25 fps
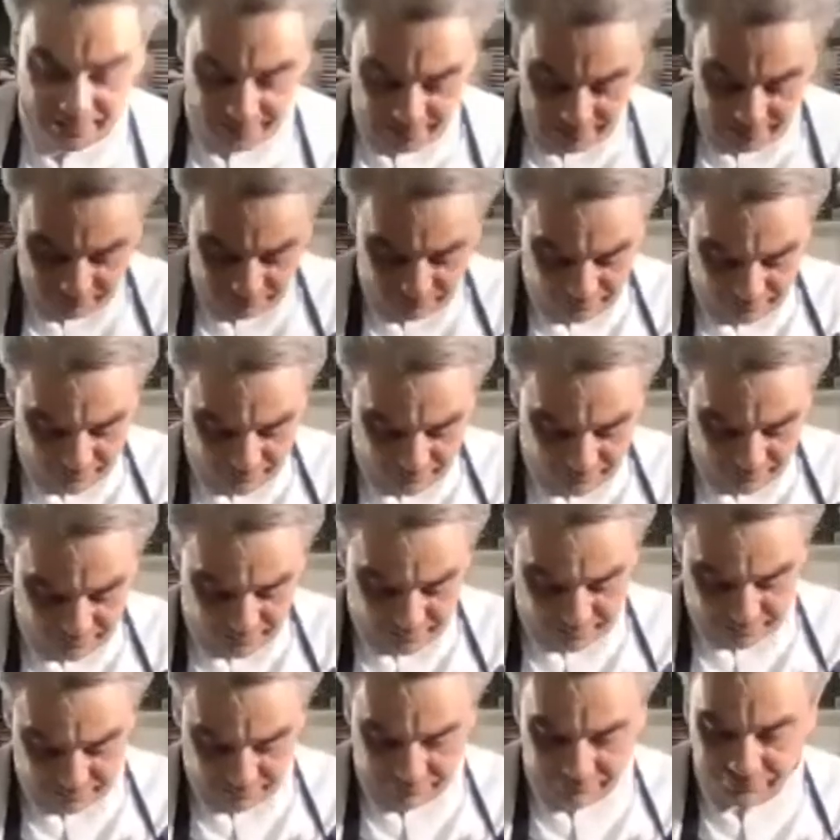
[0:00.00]
have
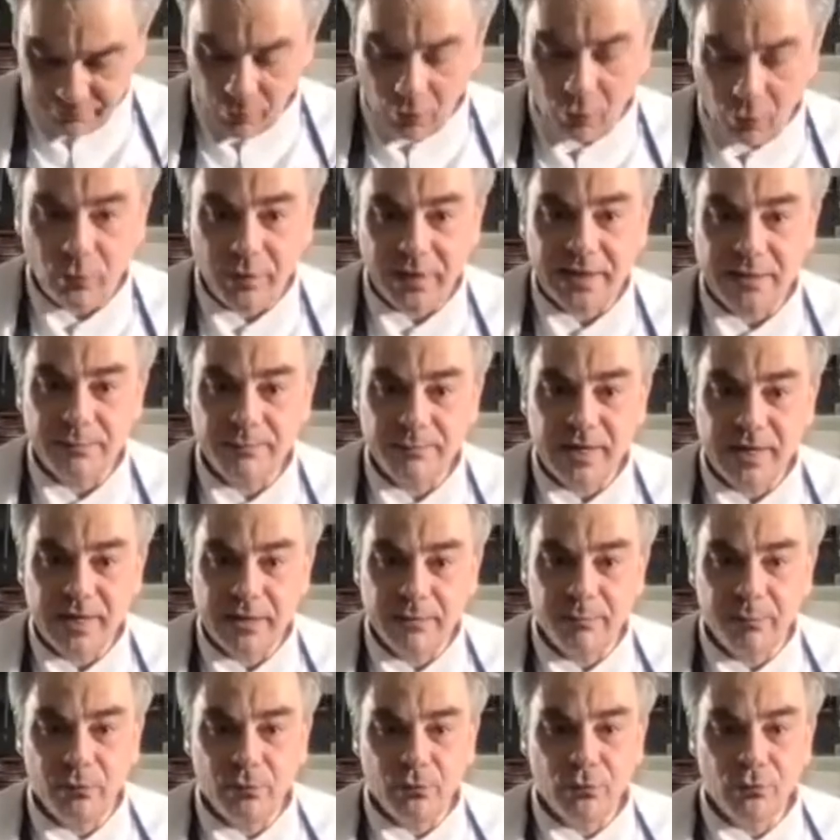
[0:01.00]
the flour in my
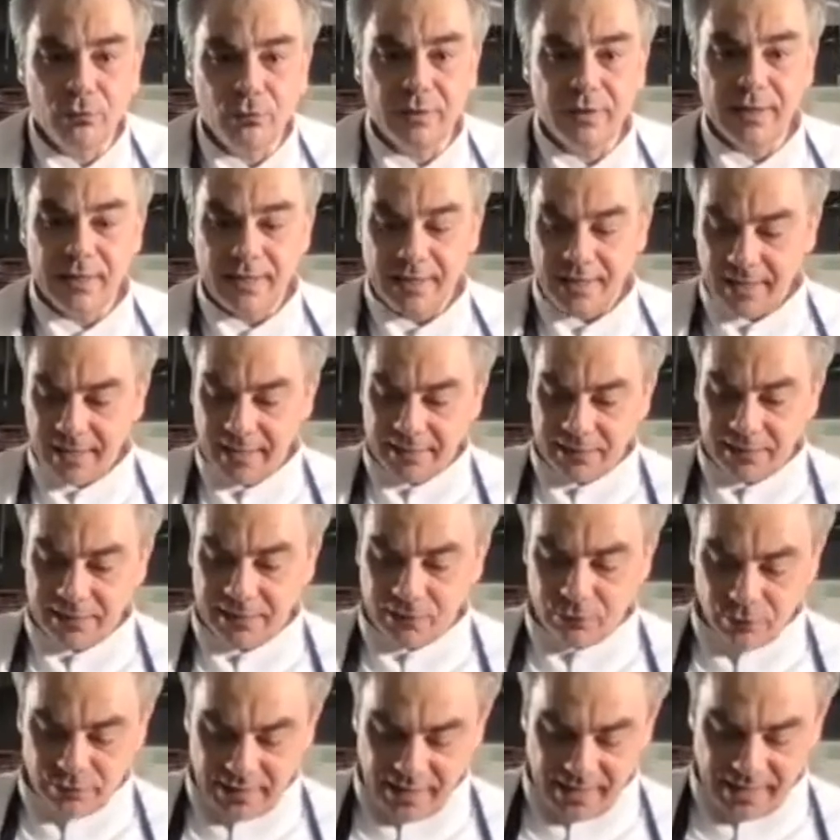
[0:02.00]
bowl. I'm
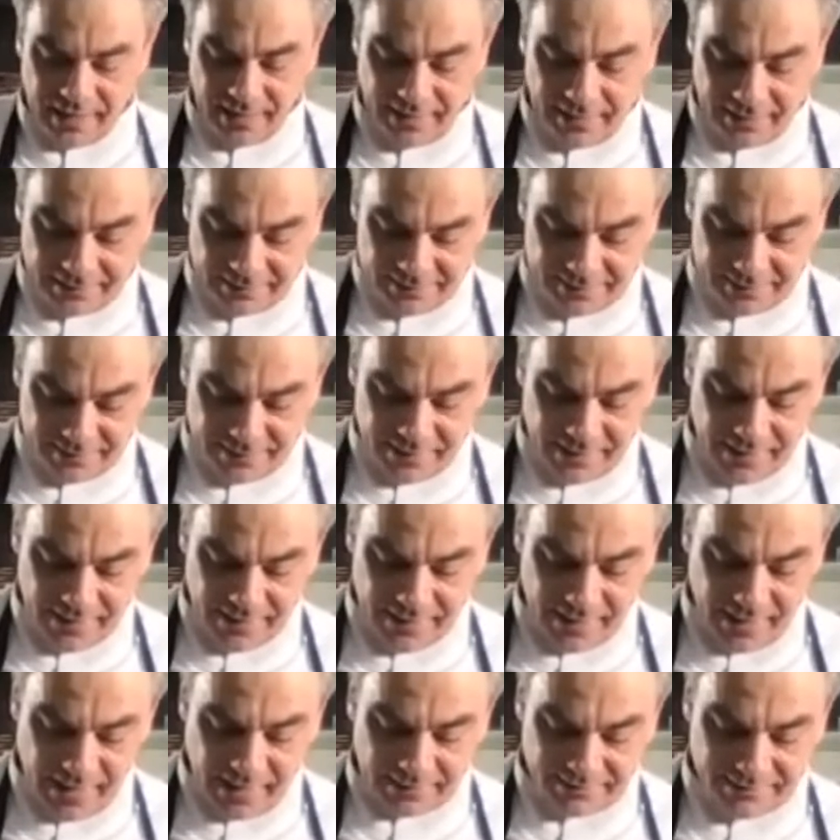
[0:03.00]
gonna add
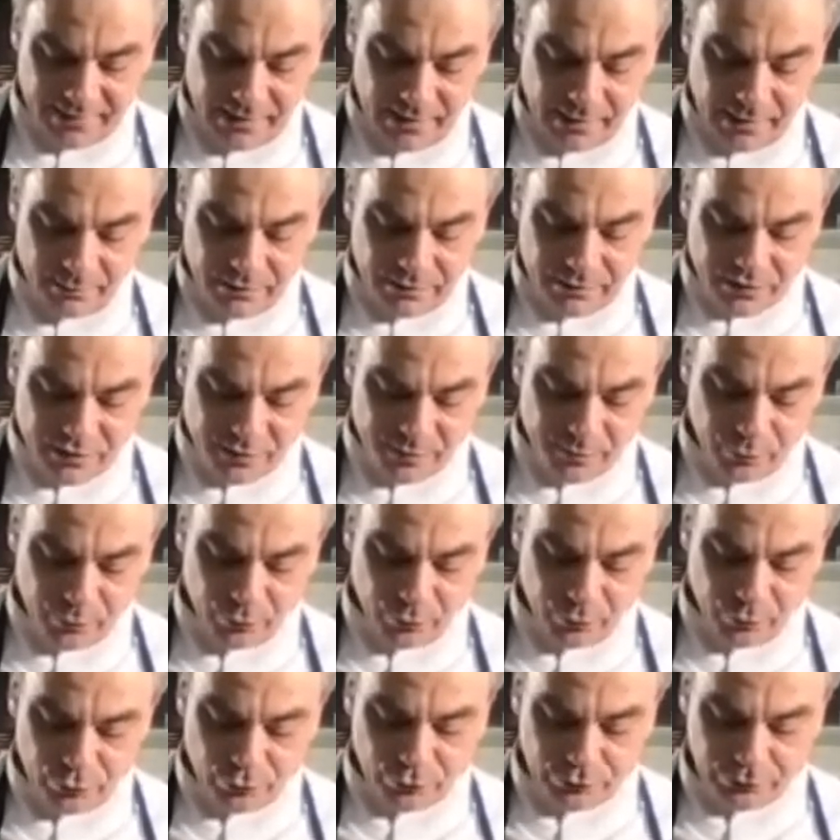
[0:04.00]
a
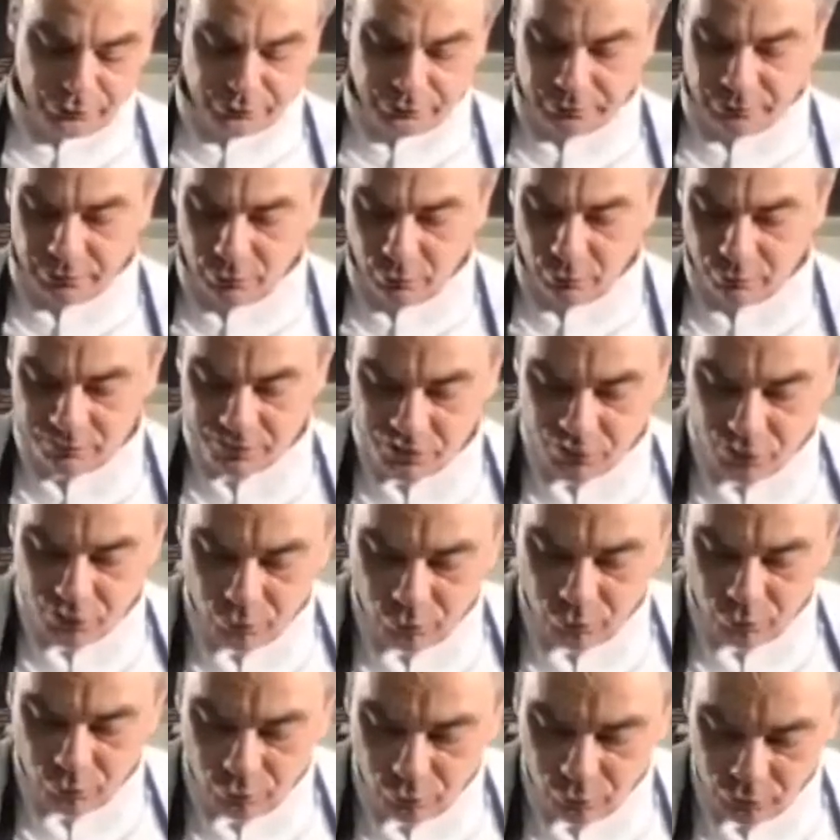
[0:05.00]
tablespoon of
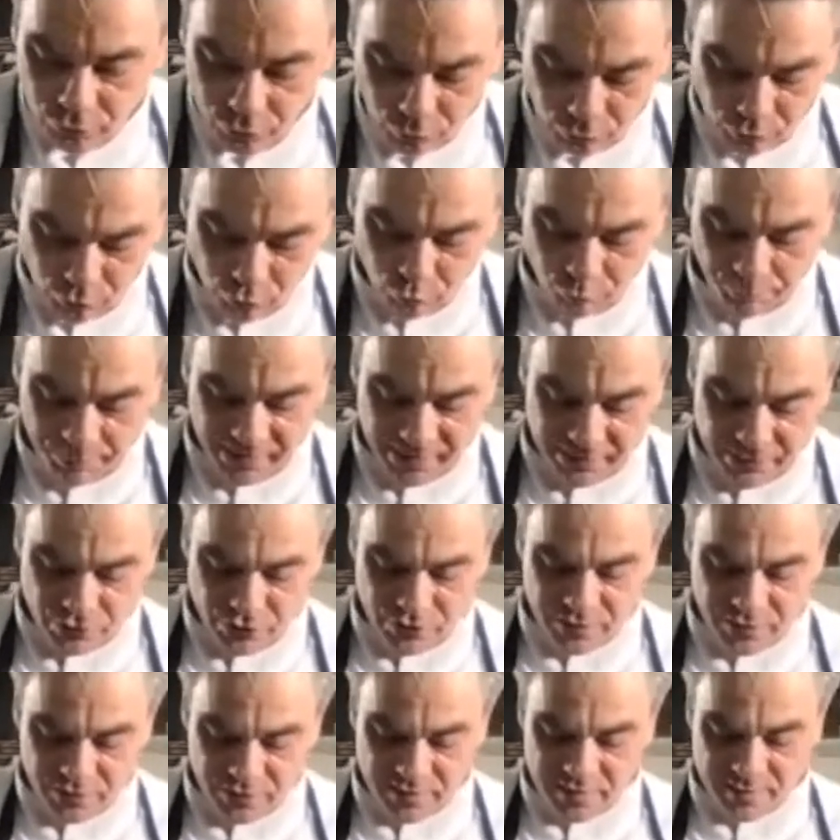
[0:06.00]
salt, or 2
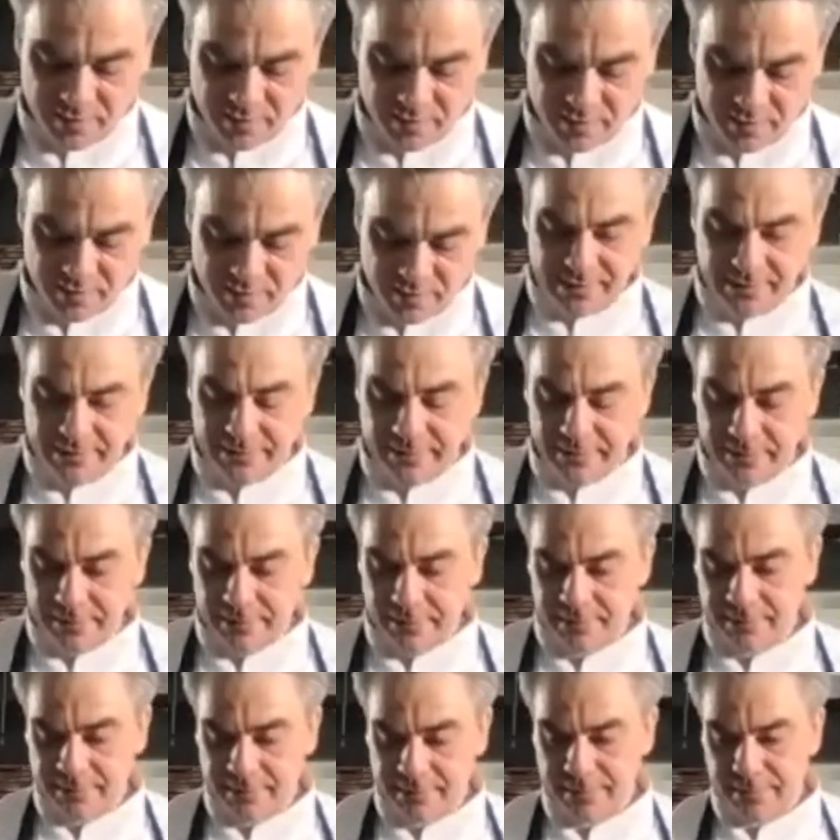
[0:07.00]
pinches basically,
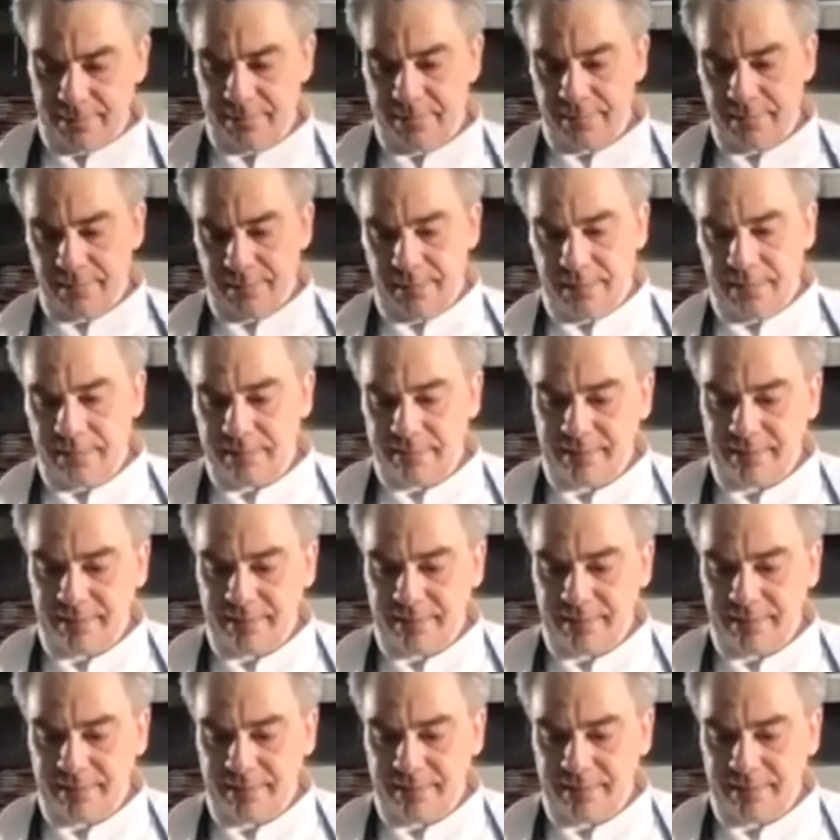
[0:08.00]
and